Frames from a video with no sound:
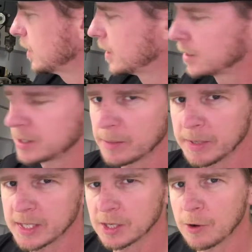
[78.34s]
is
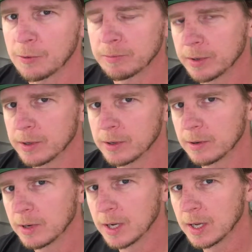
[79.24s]
somebody's
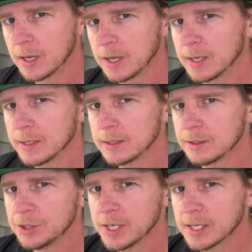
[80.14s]
homebrew
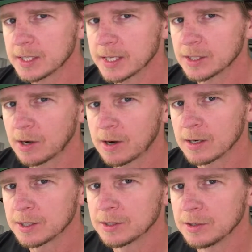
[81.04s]
GSXR
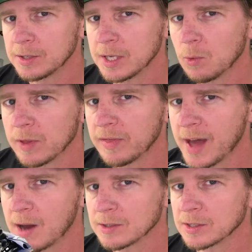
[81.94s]
Suzuki
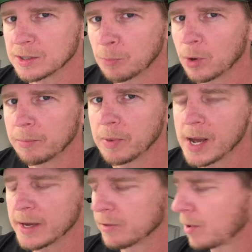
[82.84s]
1000 sport
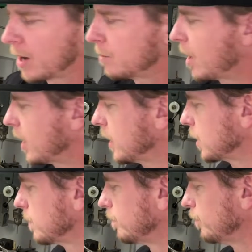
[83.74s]
bike throttle
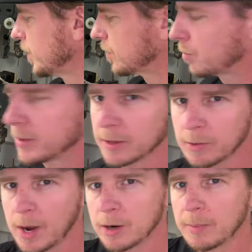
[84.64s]
bodies. This is what the
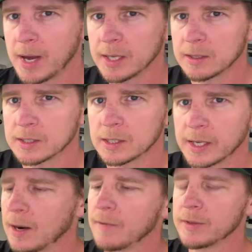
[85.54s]
throttle body looks
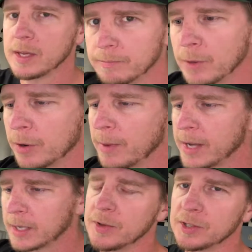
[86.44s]
like off the
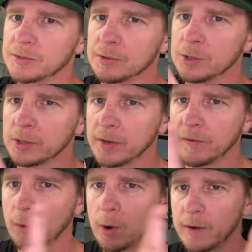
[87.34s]
motorbike. There's usually
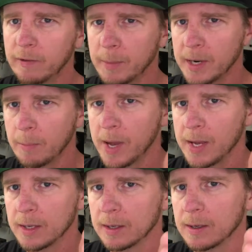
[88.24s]
4 of them in a
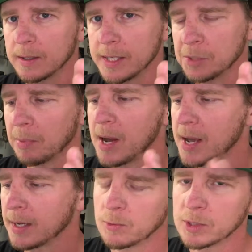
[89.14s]
bank on each
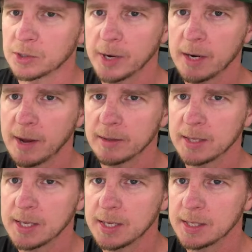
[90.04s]
bike. What's great about
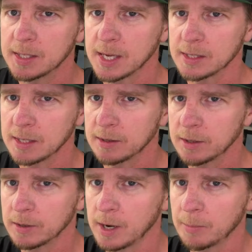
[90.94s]
these is that
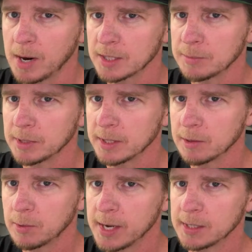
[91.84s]
they're approximately the
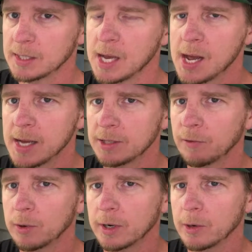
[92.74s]
right size
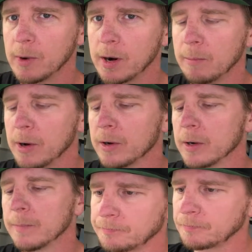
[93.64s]
for a Carrera motor.
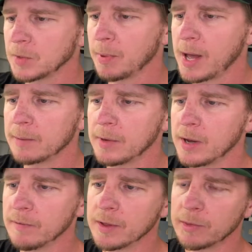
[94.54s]
The bottom
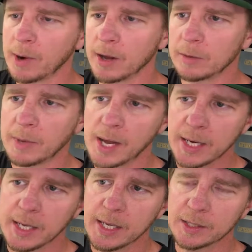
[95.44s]
of the throttle
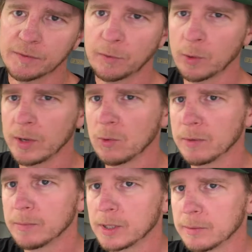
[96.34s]
body is
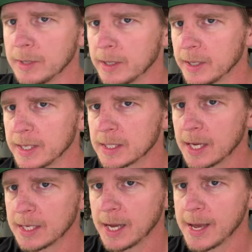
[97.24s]
41 millimeter
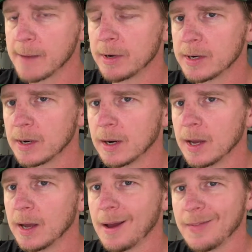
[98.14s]
inside diameter,
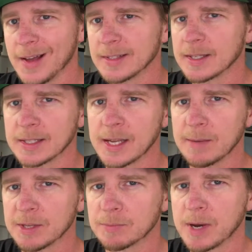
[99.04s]
and that's the
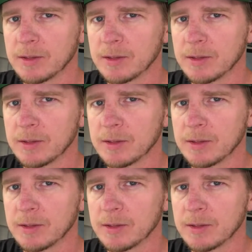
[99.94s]
same as my